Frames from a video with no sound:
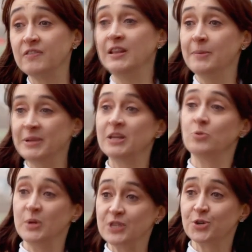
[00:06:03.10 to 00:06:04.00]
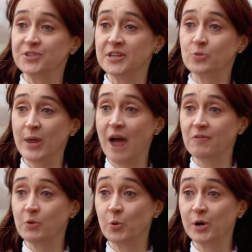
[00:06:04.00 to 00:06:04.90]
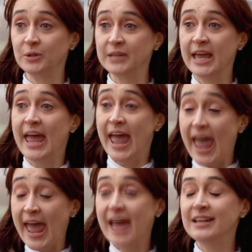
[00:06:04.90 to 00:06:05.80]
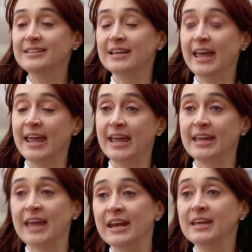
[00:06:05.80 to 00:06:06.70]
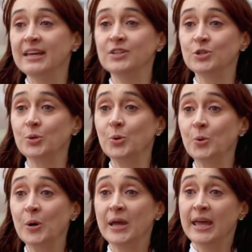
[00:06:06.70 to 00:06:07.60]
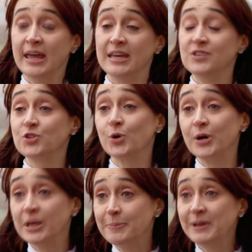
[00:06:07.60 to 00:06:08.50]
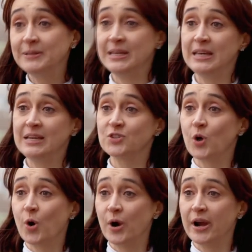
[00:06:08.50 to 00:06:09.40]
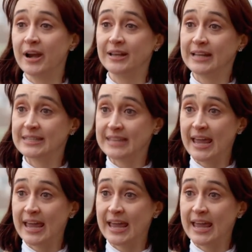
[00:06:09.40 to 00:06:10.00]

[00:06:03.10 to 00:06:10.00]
of the limited resources we have in the world and uh, getting into historic buildings or, let's